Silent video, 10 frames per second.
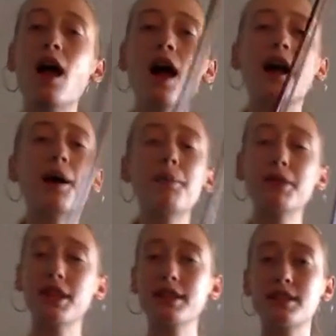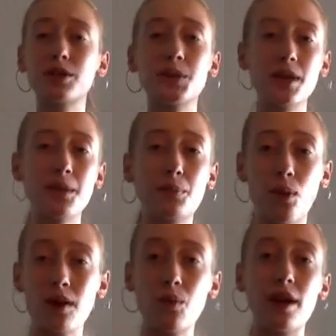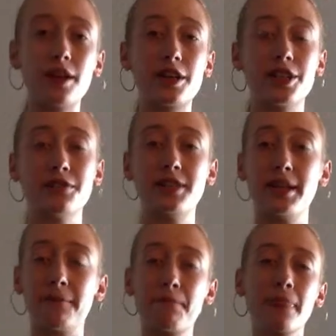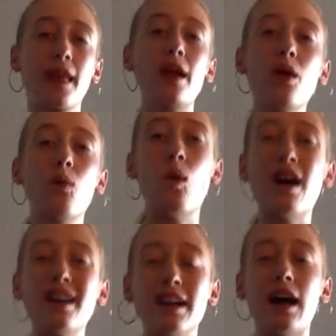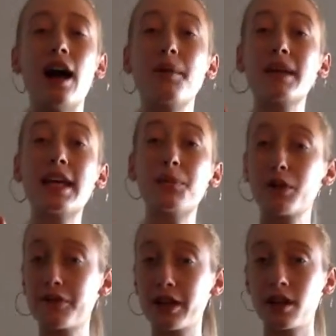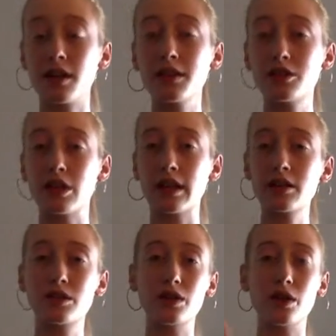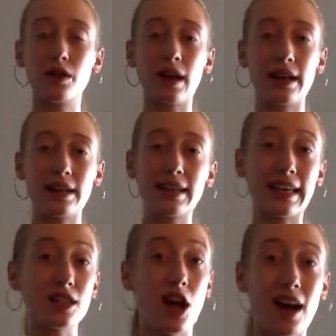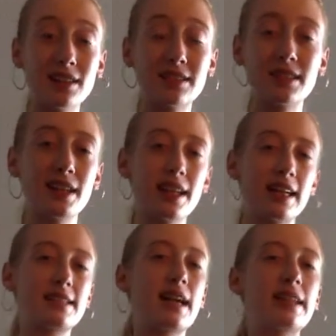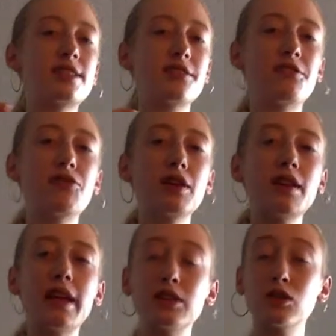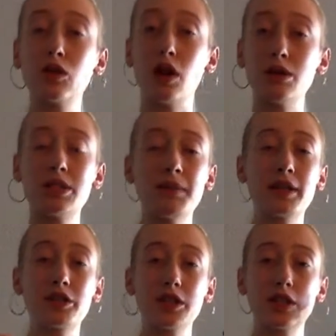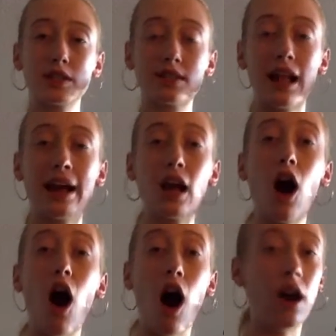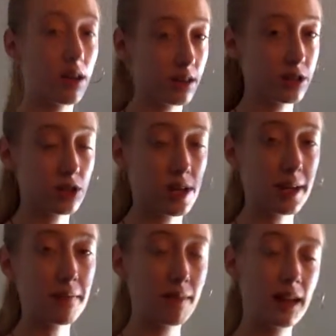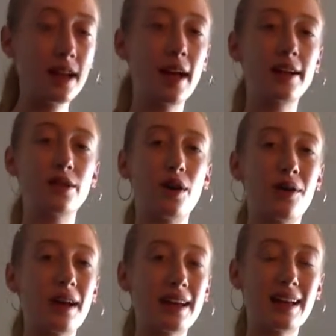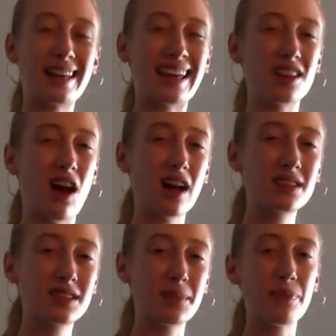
A couple things that are really important while you're shifting. 1, keep your finger on the string so you don't get lost. It's nice to feel it as you go to make sure you're sliding on the string and you don't get lost.